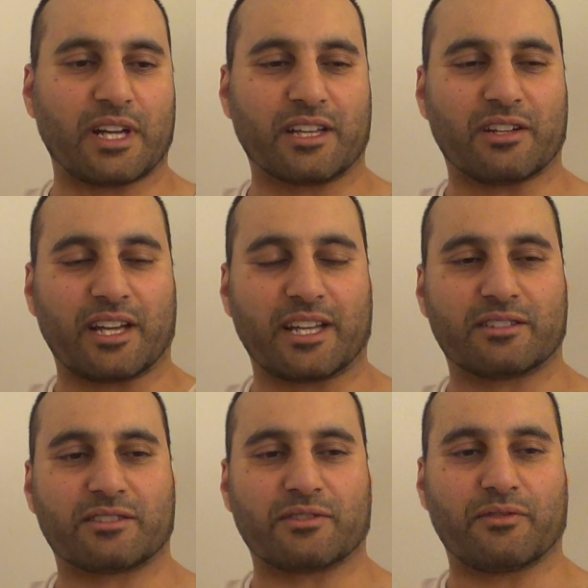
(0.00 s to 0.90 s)
you know,
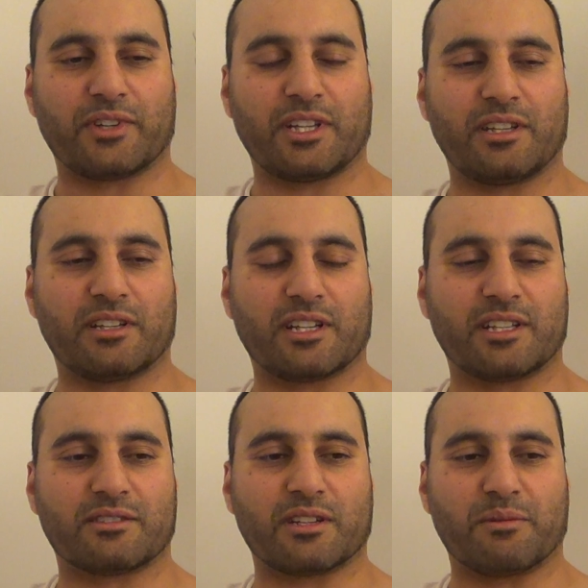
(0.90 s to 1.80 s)
it's
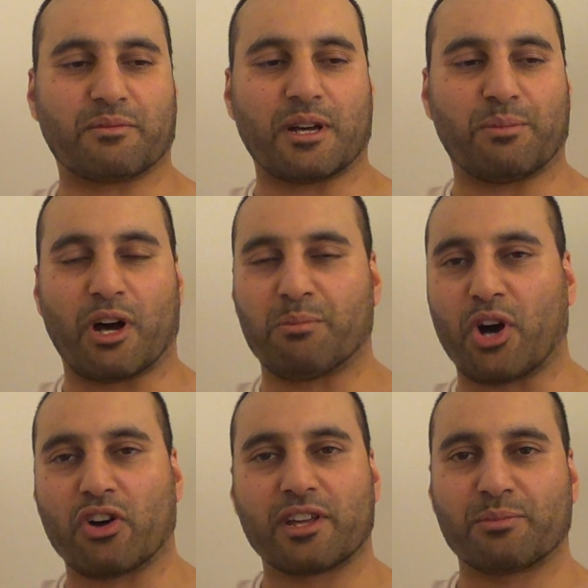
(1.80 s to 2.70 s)
a
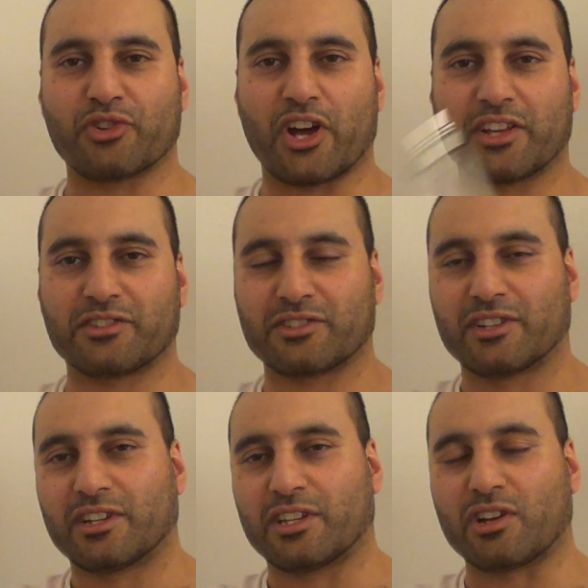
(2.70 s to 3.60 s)
bargain price.
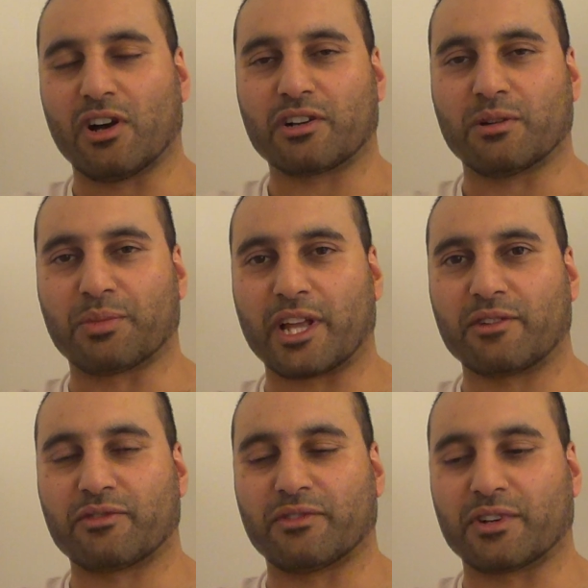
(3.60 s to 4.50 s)
You can't
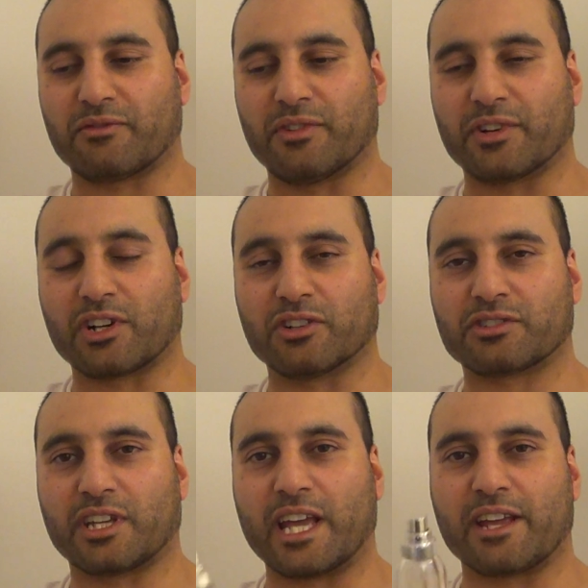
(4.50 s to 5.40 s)
complain for the
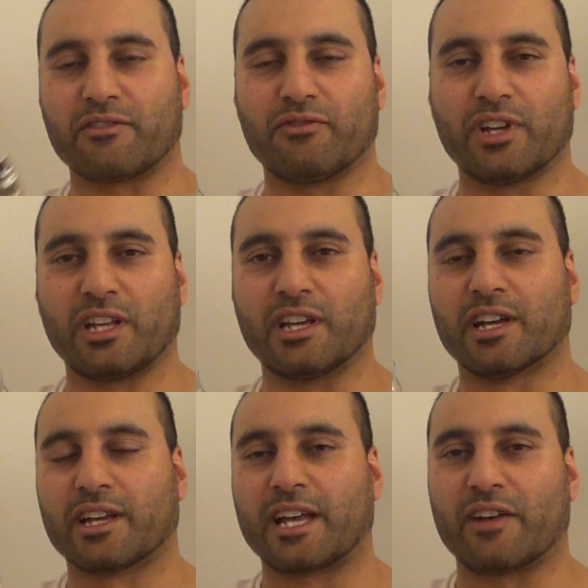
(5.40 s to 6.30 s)
cost. You're getting really,
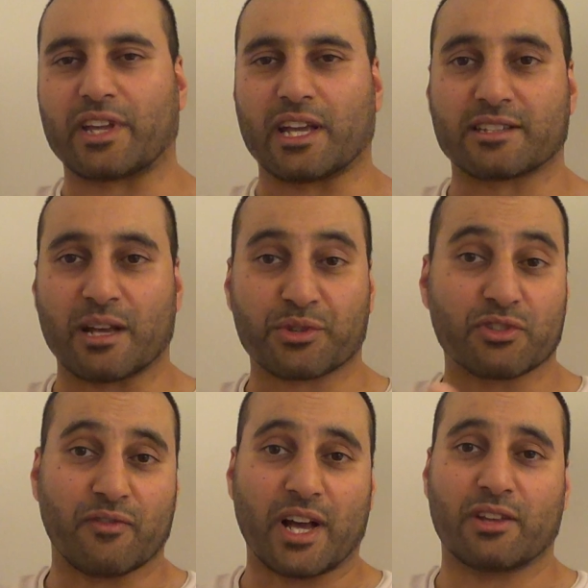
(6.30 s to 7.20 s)
I think,
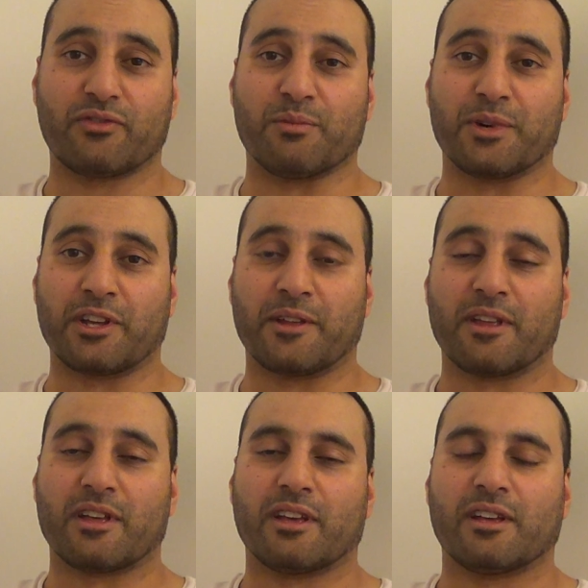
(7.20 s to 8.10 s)
exceptional value for money.
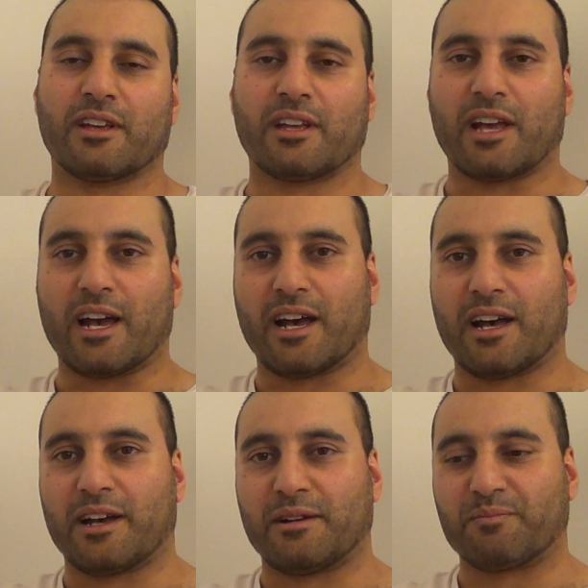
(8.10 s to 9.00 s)

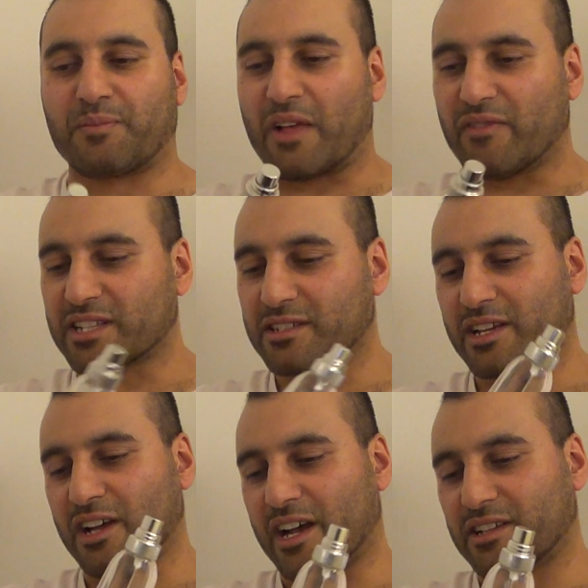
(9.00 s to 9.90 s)
And that's it,
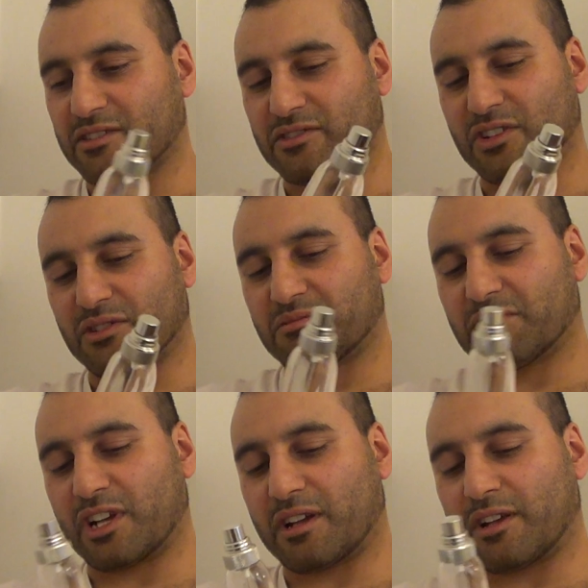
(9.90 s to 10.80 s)
guys. So
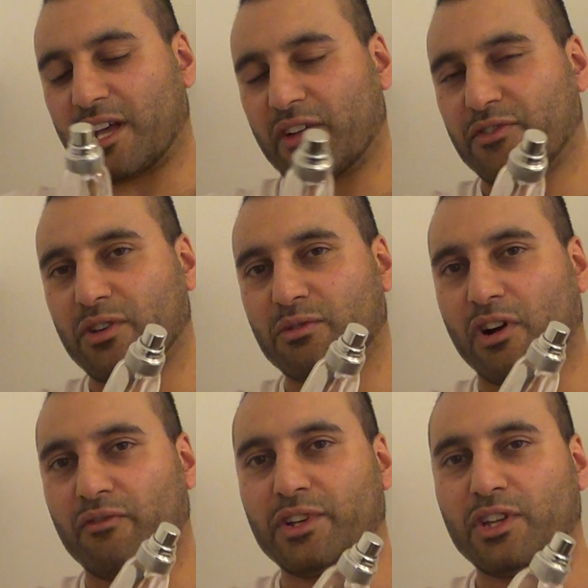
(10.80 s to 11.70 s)
have you
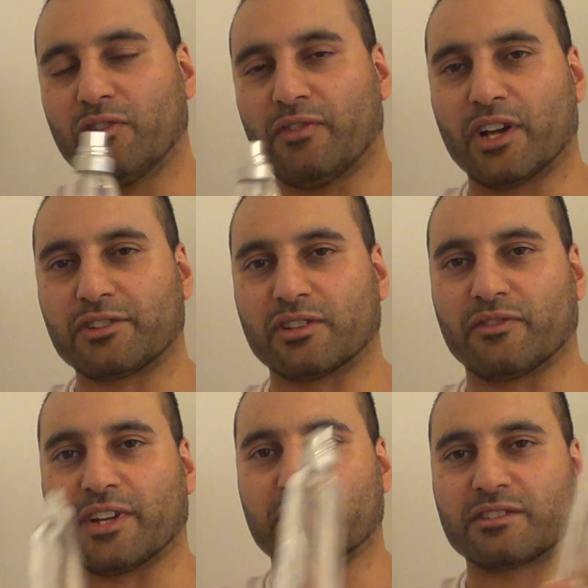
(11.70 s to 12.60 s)
got the new version of
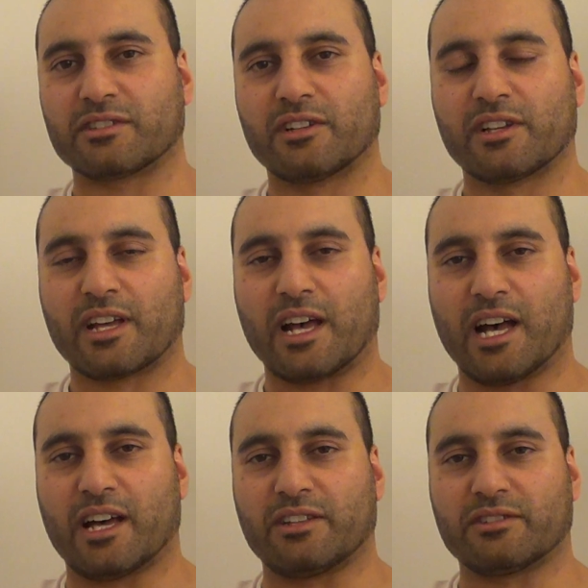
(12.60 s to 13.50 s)
this?
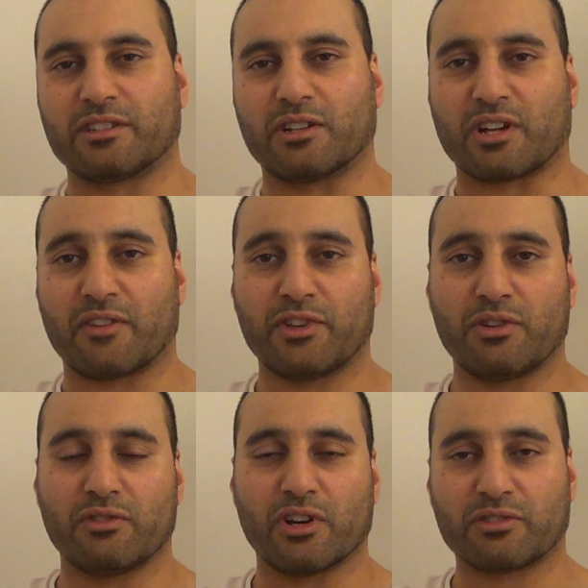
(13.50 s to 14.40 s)
And have
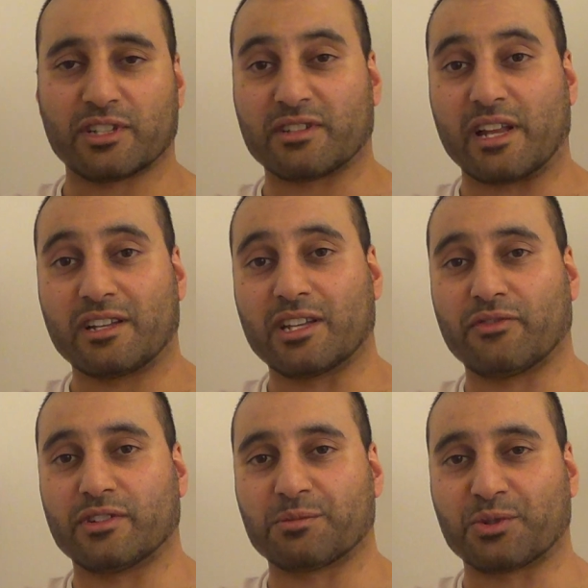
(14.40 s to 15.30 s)
you noticed any
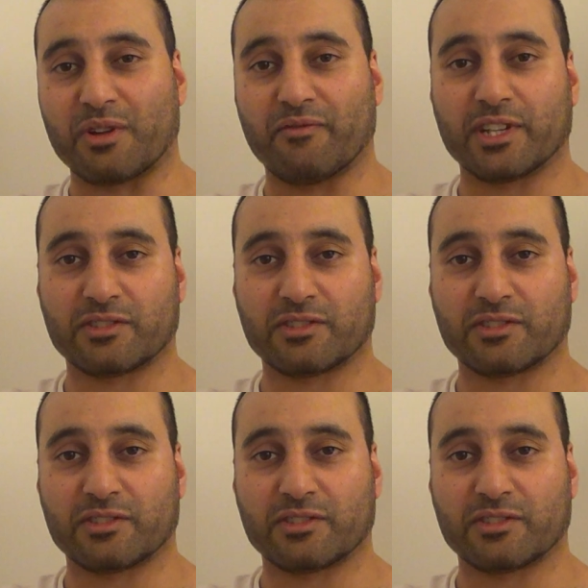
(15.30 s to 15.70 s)
difference between this